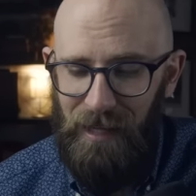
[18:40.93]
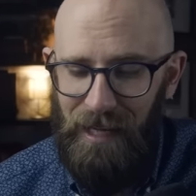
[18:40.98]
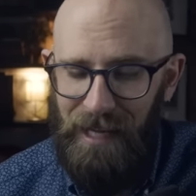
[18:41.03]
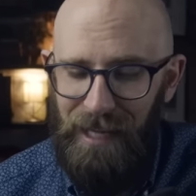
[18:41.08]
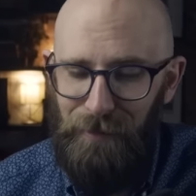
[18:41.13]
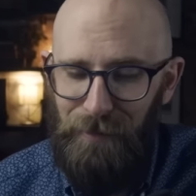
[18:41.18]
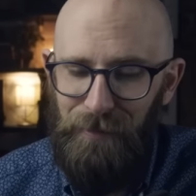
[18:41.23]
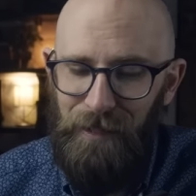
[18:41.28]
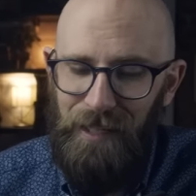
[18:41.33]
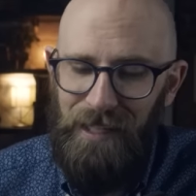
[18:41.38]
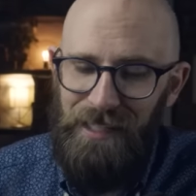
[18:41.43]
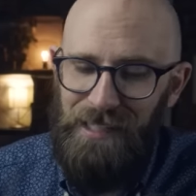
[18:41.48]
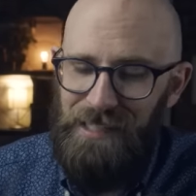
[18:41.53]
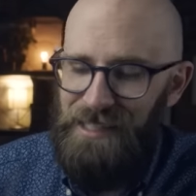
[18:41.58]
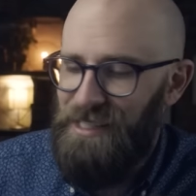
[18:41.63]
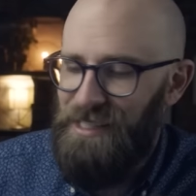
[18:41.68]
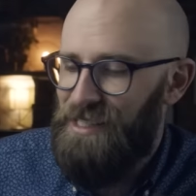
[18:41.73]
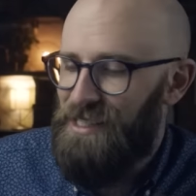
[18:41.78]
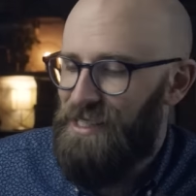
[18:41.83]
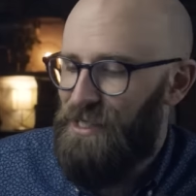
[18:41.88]
I get the feeling,
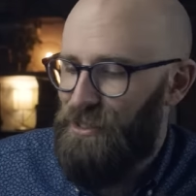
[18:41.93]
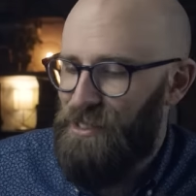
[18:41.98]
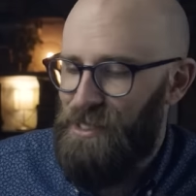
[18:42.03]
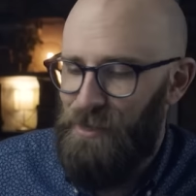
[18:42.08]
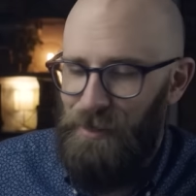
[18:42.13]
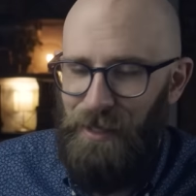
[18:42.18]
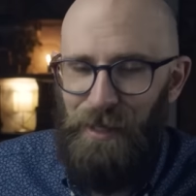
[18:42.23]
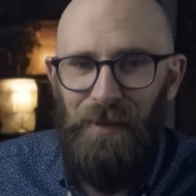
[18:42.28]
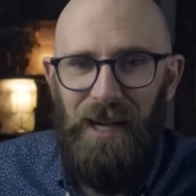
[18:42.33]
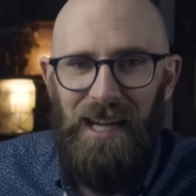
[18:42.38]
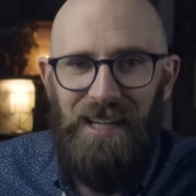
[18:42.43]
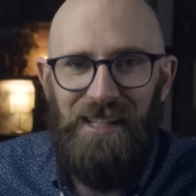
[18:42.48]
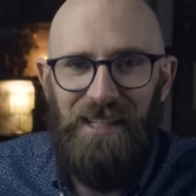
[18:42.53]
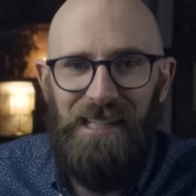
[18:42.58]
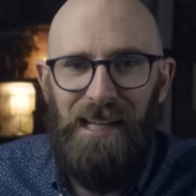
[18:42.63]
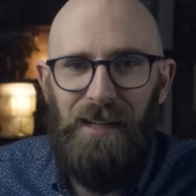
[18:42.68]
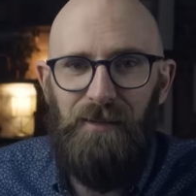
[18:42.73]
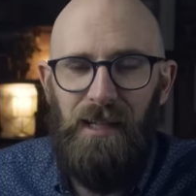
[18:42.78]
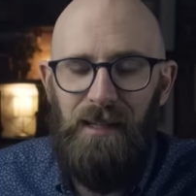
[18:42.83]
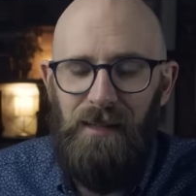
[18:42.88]
because there's still so many pages
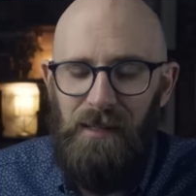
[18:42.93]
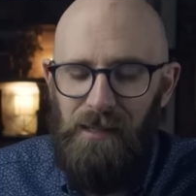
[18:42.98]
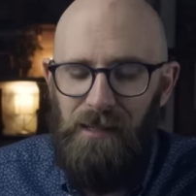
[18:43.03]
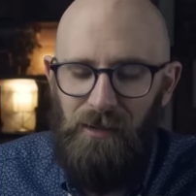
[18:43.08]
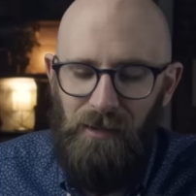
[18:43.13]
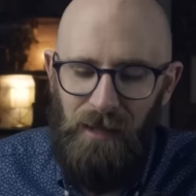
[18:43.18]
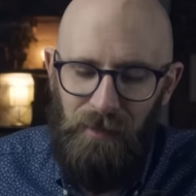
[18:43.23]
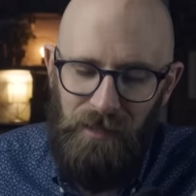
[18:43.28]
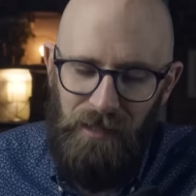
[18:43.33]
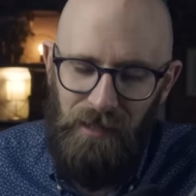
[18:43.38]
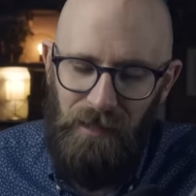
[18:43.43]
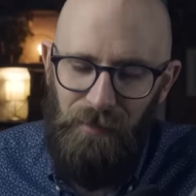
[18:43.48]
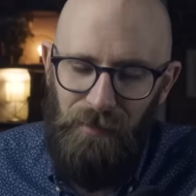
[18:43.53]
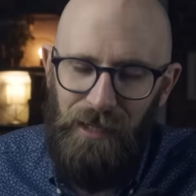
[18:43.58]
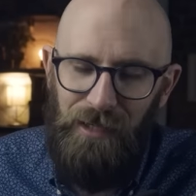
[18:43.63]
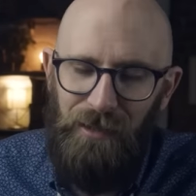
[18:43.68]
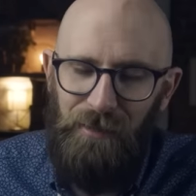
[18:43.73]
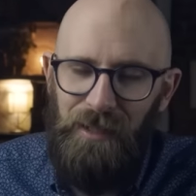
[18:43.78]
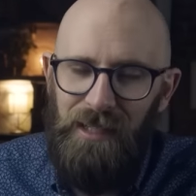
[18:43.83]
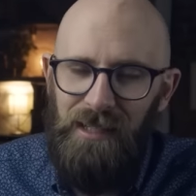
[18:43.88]
left in this script, so there
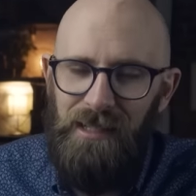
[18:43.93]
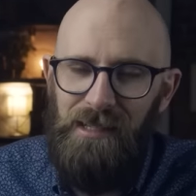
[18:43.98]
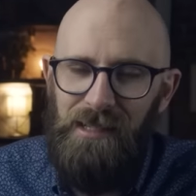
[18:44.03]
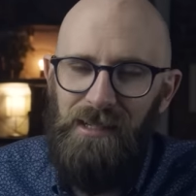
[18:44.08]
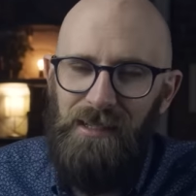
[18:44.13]
might not be this